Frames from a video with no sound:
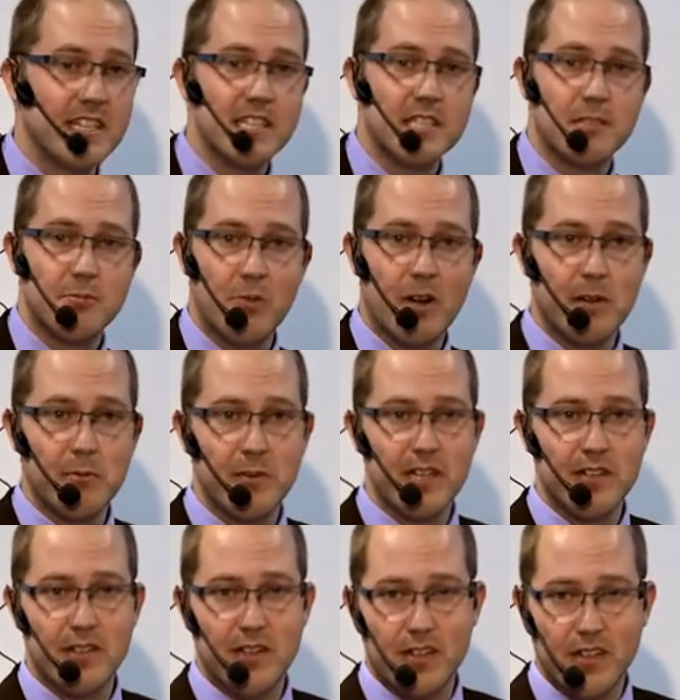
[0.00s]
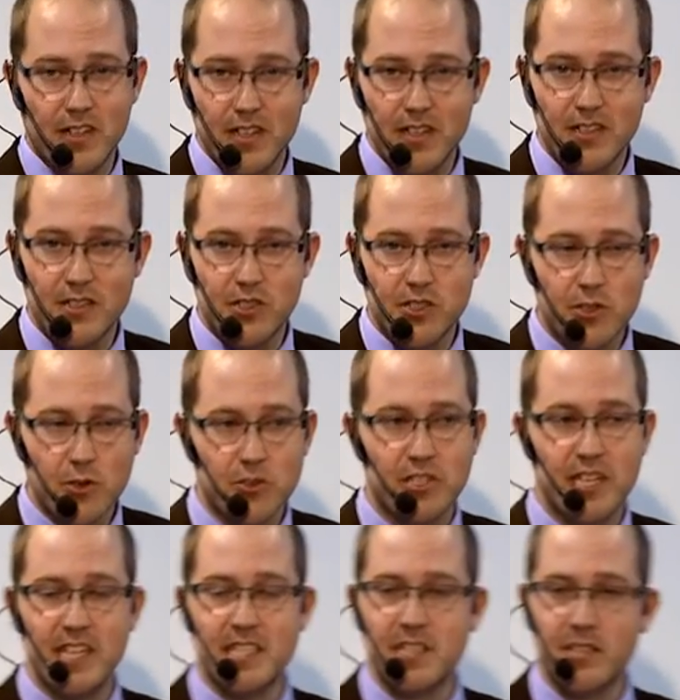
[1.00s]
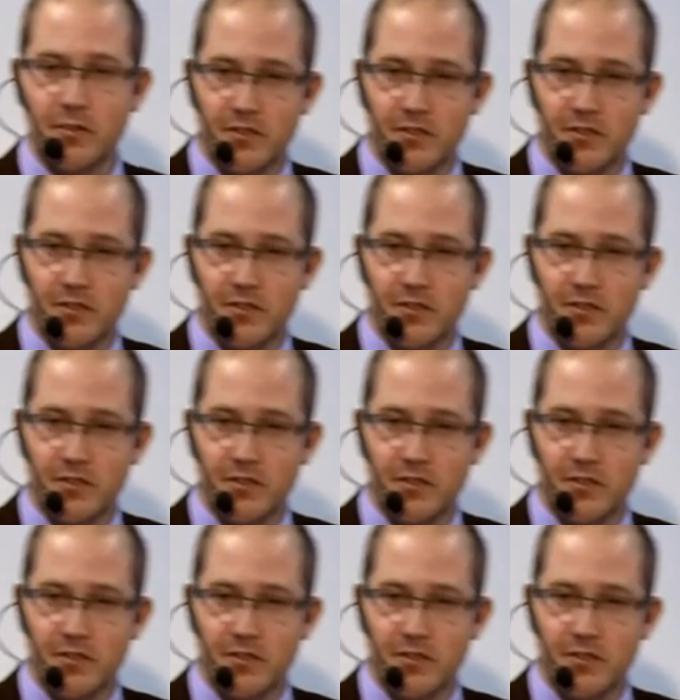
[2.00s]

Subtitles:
and that's why we are an association